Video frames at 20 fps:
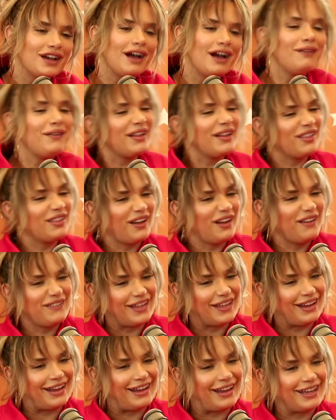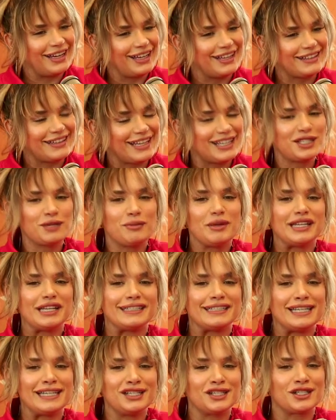Oh, I love that. Yeah. That should be a
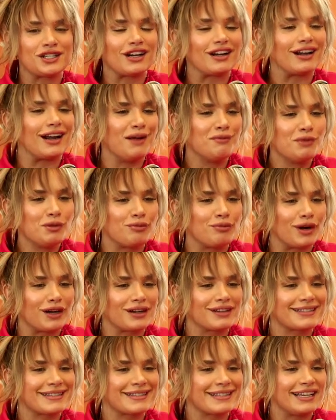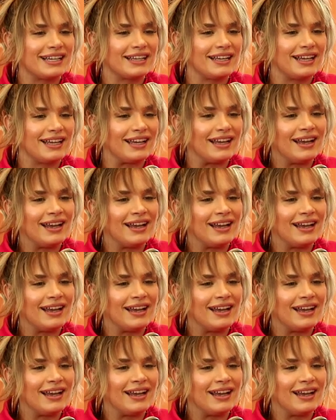T-shirt. I'm a burnt CD.